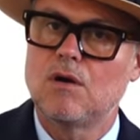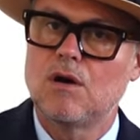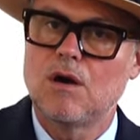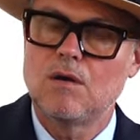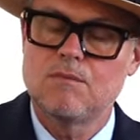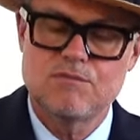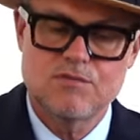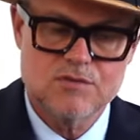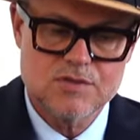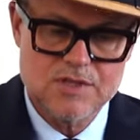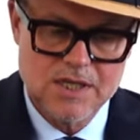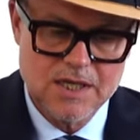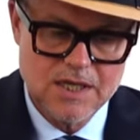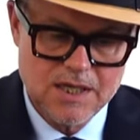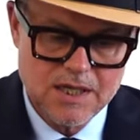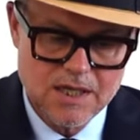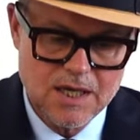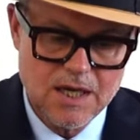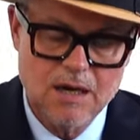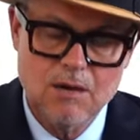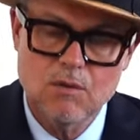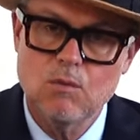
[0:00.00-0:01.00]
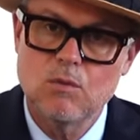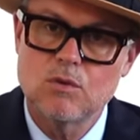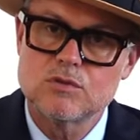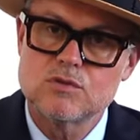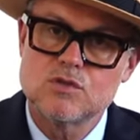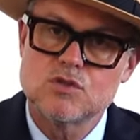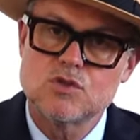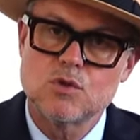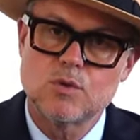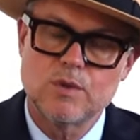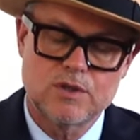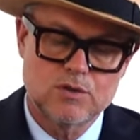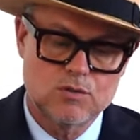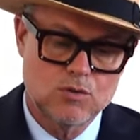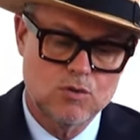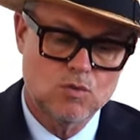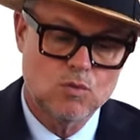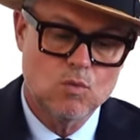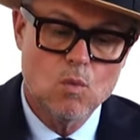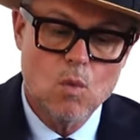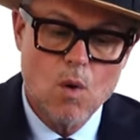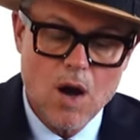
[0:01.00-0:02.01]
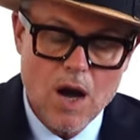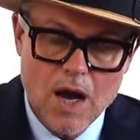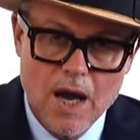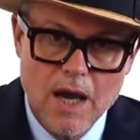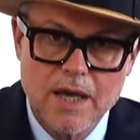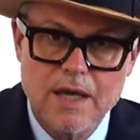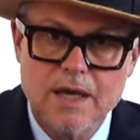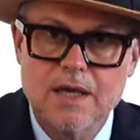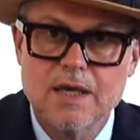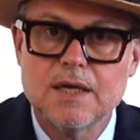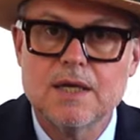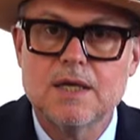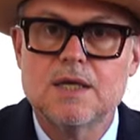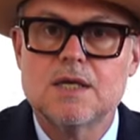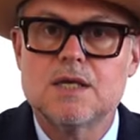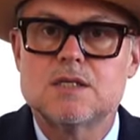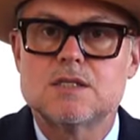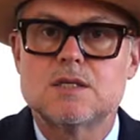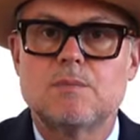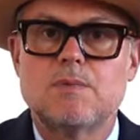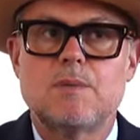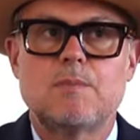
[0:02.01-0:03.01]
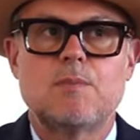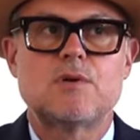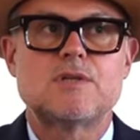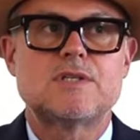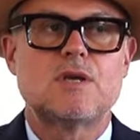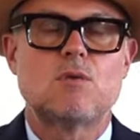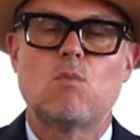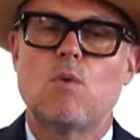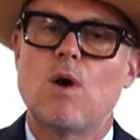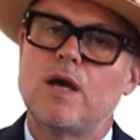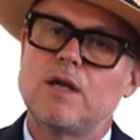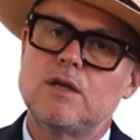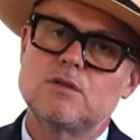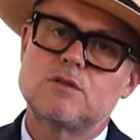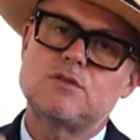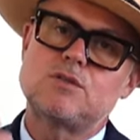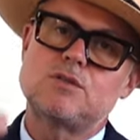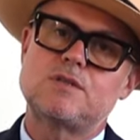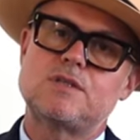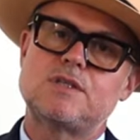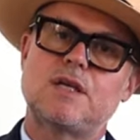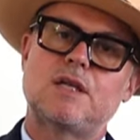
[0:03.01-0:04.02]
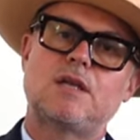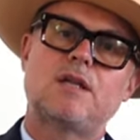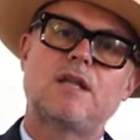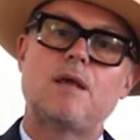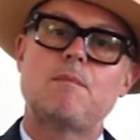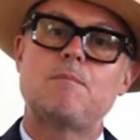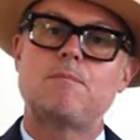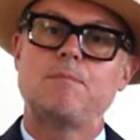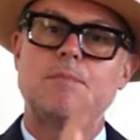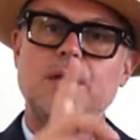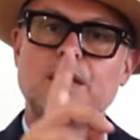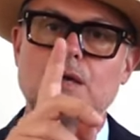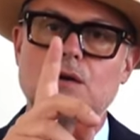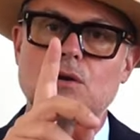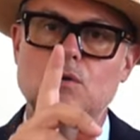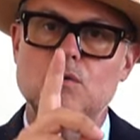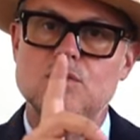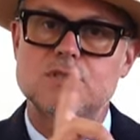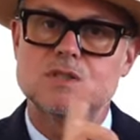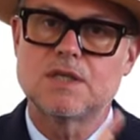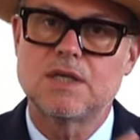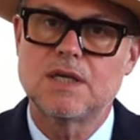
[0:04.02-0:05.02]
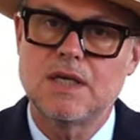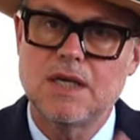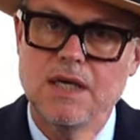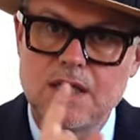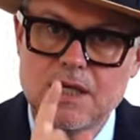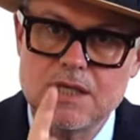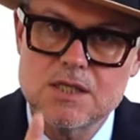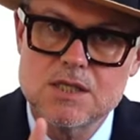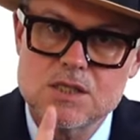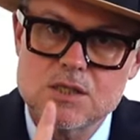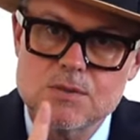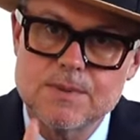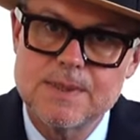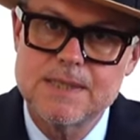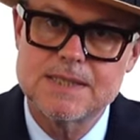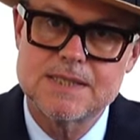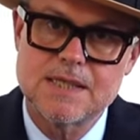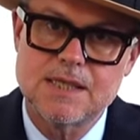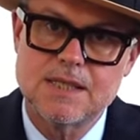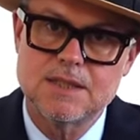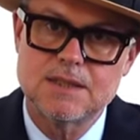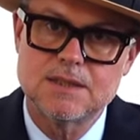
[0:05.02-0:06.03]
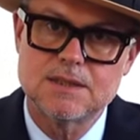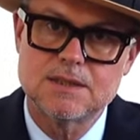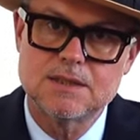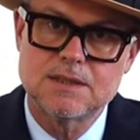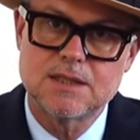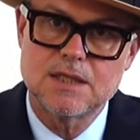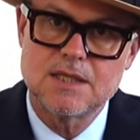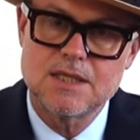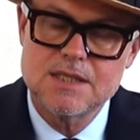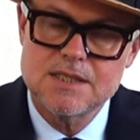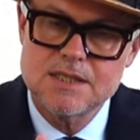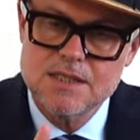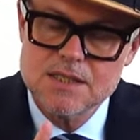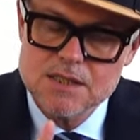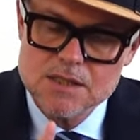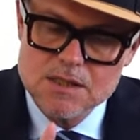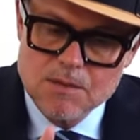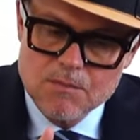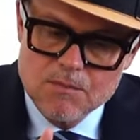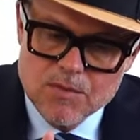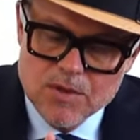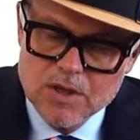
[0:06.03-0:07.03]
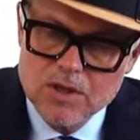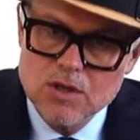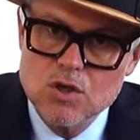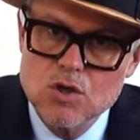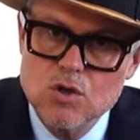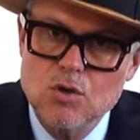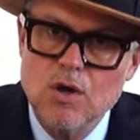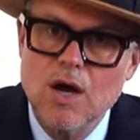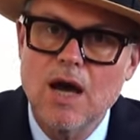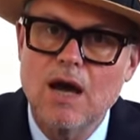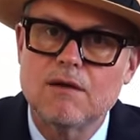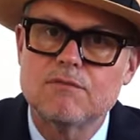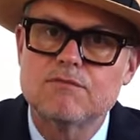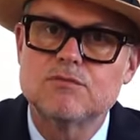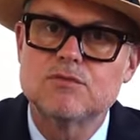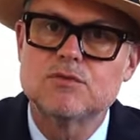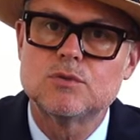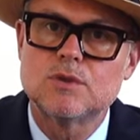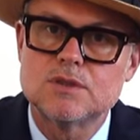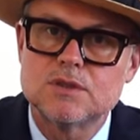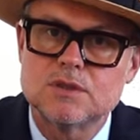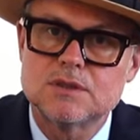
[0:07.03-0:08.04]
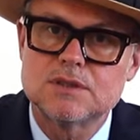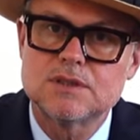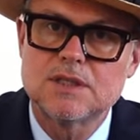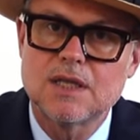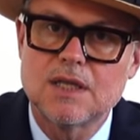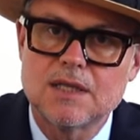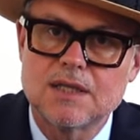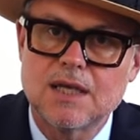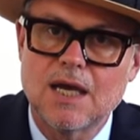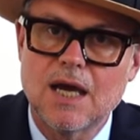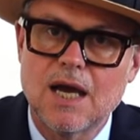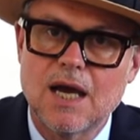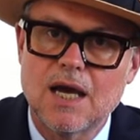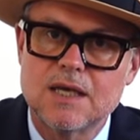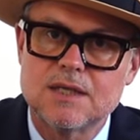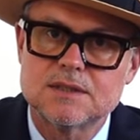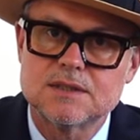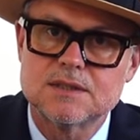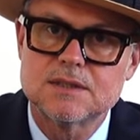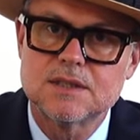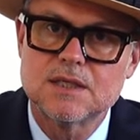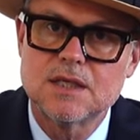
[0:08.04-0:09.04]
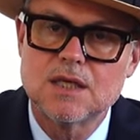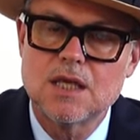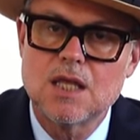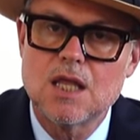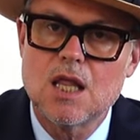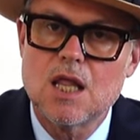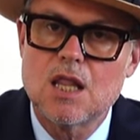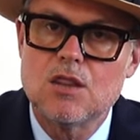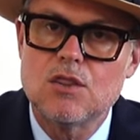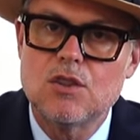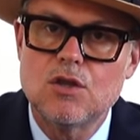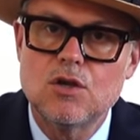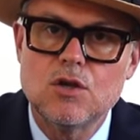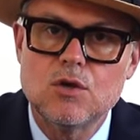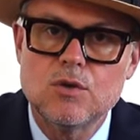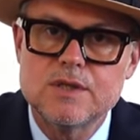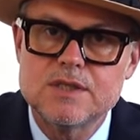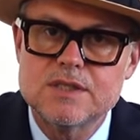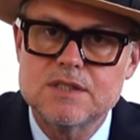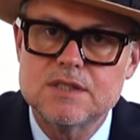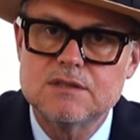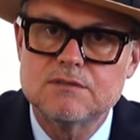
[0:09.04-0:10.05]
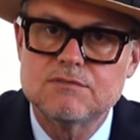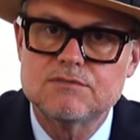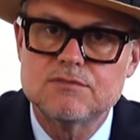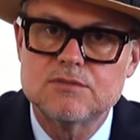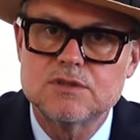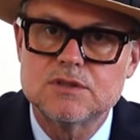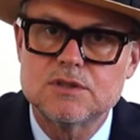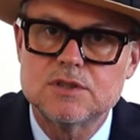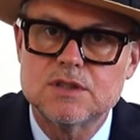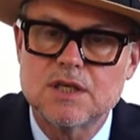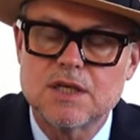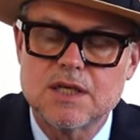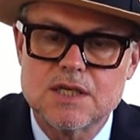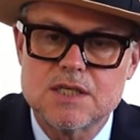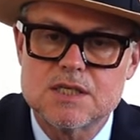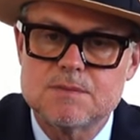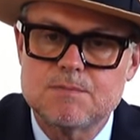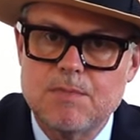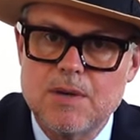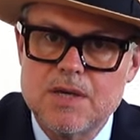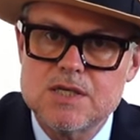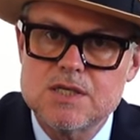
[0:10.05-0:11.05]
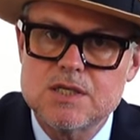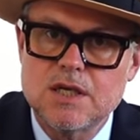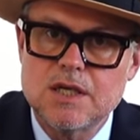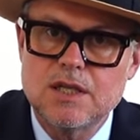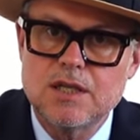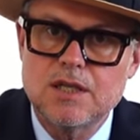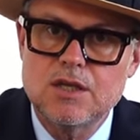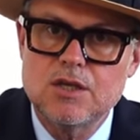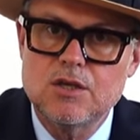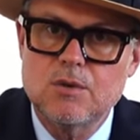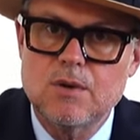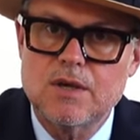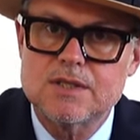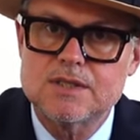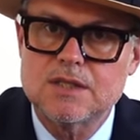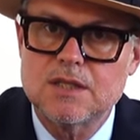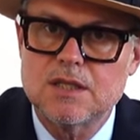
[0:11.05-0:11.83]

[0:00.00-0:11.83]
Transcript: Obviously, I won't show it to you. Why? So people say, why don't you say the name? Because in Switzerland, and this is something you have to understand, guys, the law is different, especially in the US.